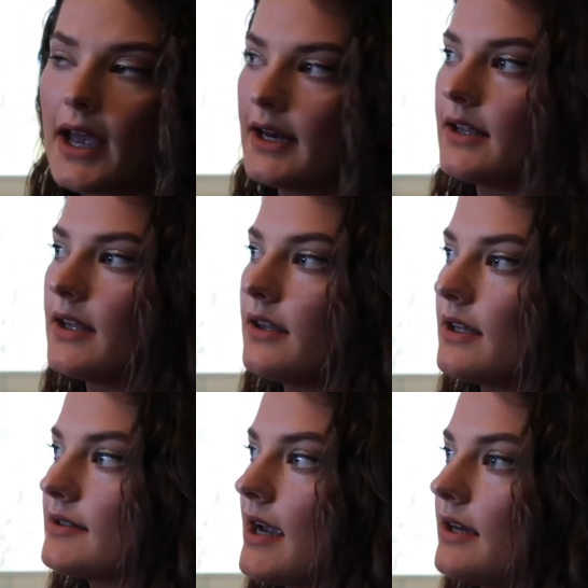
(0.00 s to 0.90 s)
anything
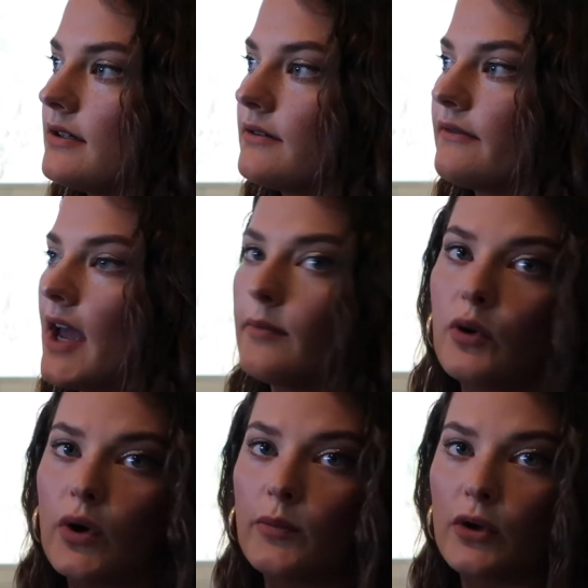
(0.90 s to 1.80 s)
that's kind of
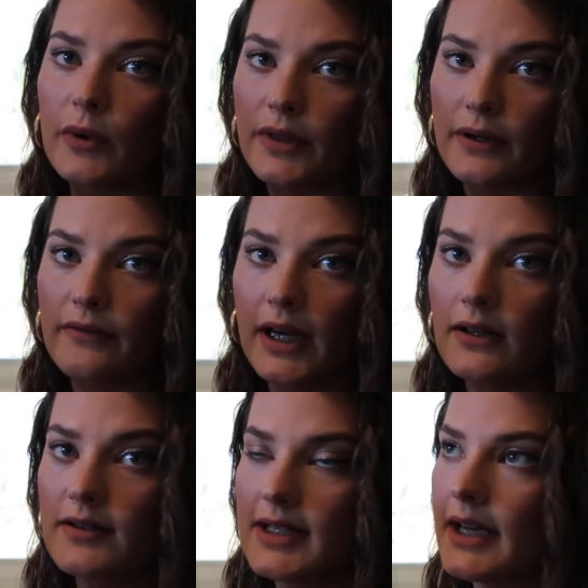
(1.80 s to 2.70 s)
abnormal with their
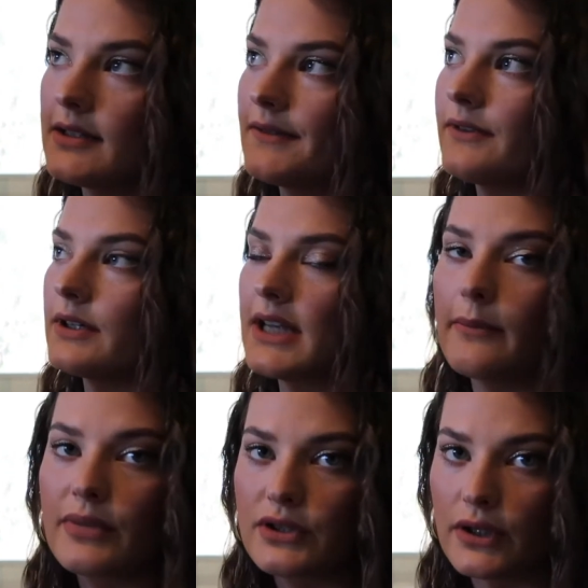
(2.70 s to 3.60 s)
vital signs, if their
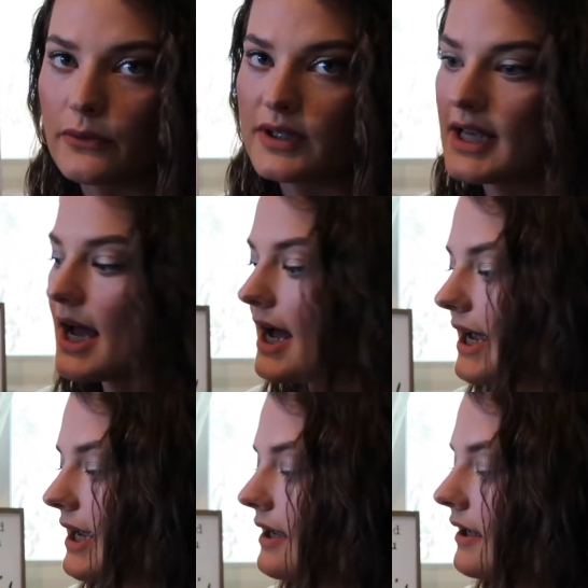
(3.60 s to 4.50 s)
temperature was high.